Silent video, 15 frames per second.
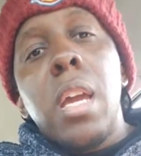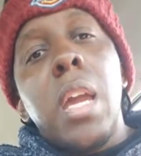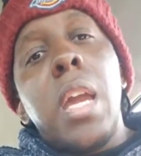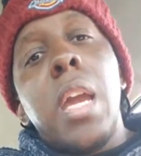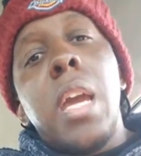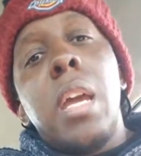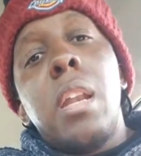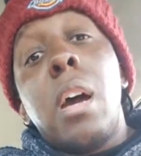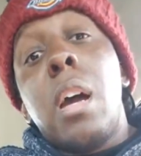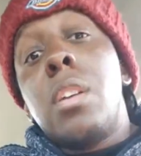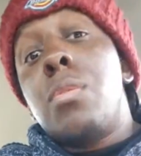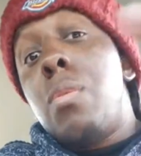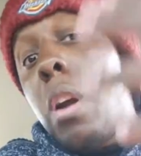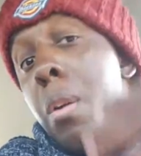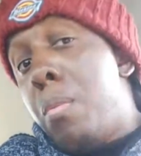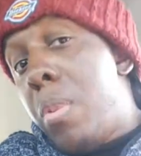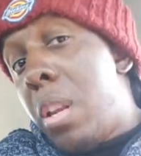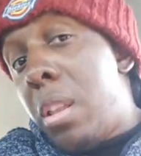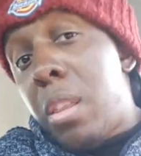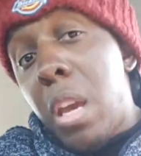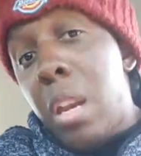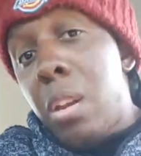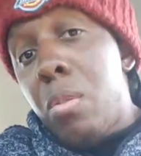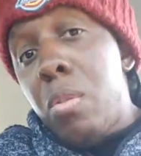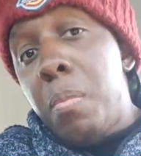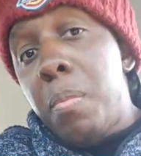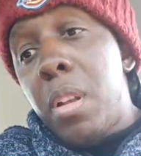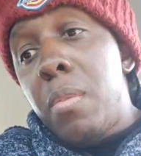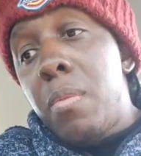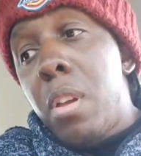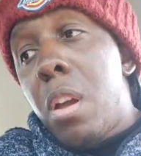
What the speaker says: and I rented that equipment.